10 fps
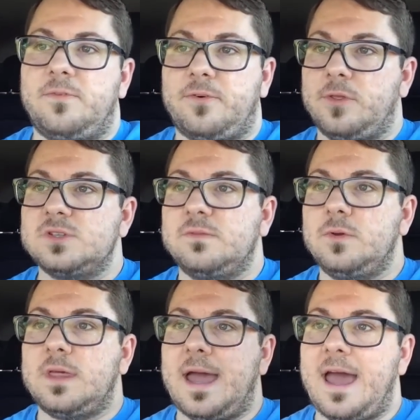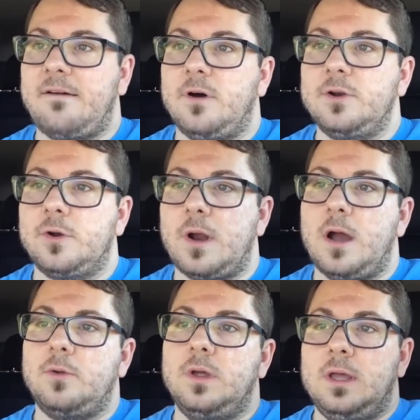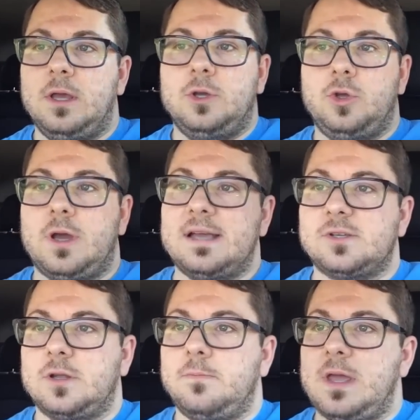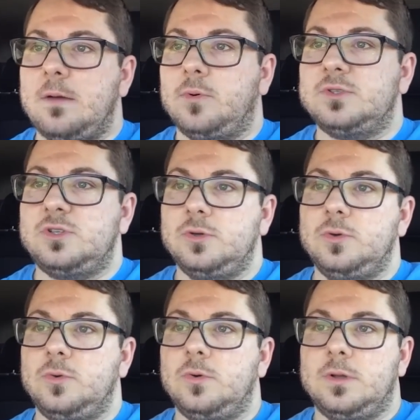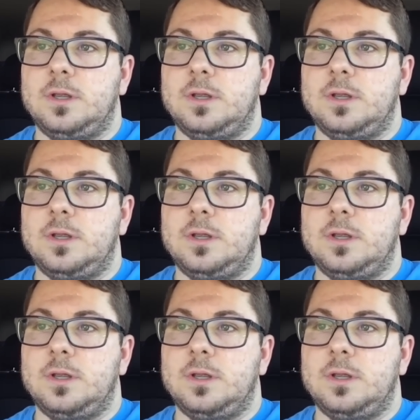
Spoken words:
for those of you that have Underground, you guys are going to be able to,